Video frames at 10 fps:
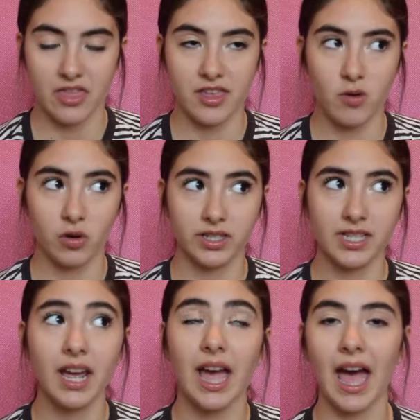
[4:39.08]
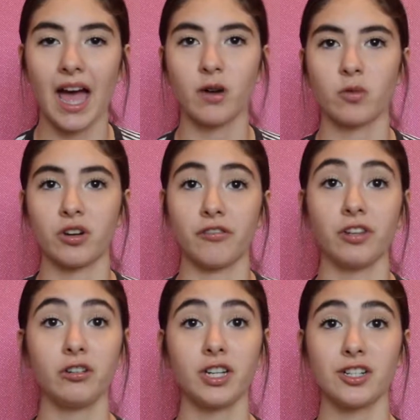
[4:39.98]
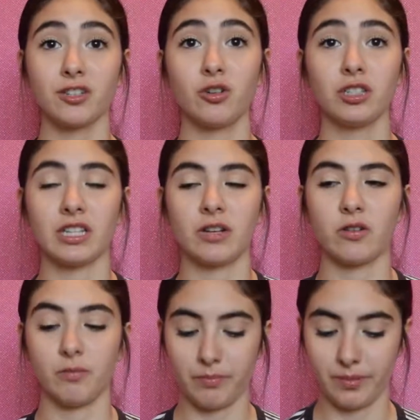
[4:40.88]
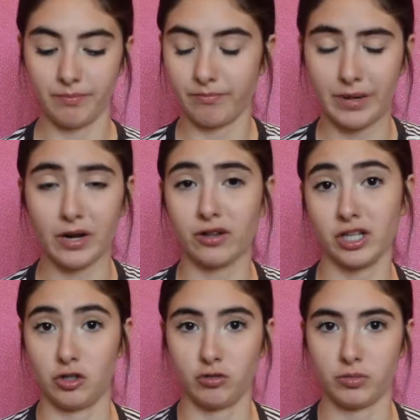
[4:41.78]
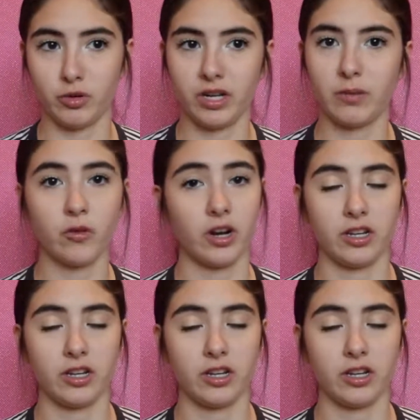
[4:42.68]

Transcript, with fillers: the ones that I had were a few years old and they were barely usable anymore.